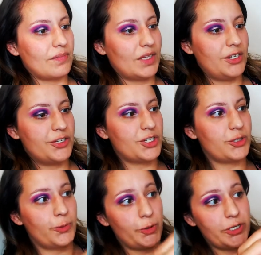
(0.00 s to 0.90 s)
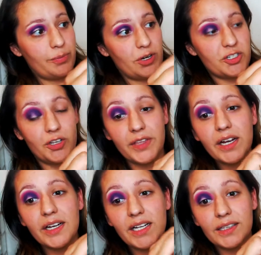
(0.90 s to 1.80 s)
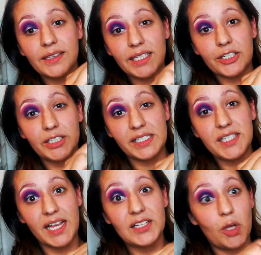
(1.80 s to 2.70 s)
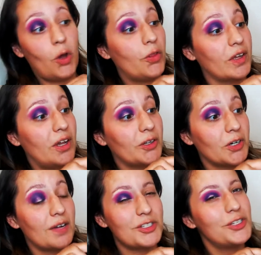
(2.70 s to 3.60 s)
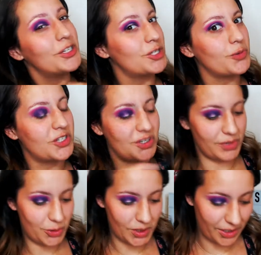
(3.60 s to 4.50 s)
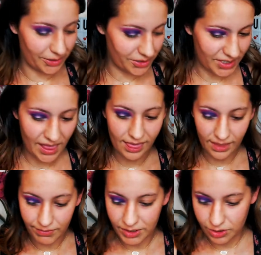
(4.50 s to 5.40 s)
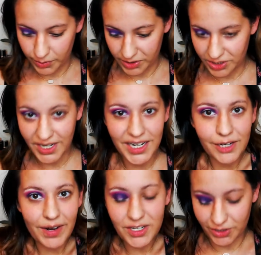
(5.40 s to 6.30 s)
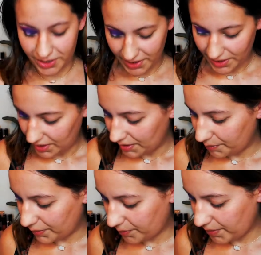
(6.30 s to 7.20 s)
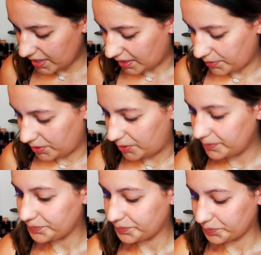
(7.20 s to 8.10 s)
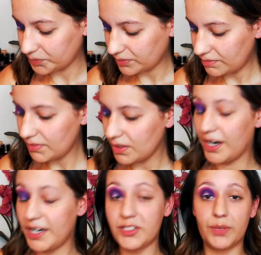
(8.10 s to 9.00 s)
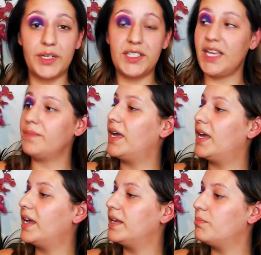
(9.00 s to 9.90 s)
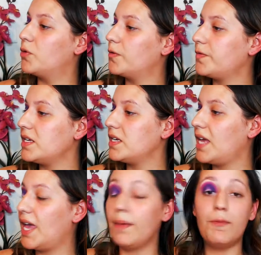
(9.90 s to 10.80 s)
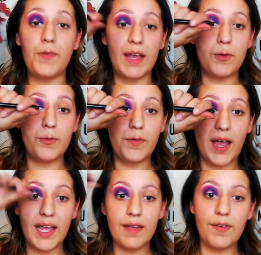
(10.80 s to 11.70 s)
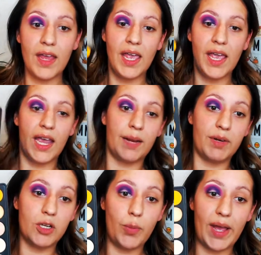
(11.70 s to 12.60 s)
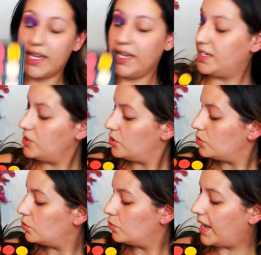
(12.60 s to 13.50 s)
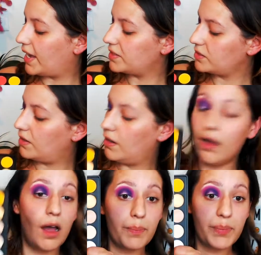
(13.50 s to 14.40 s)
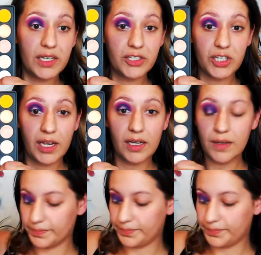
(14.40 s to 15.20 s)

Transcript: you just swirl your brush on there and it literally takes all the color off so you can switch in between colors. I love it so much. It's like an eraser, but for makeup, you know? Alright, so I'm going to take my Morphe M505 and I'm going to go back into that hot pink shade.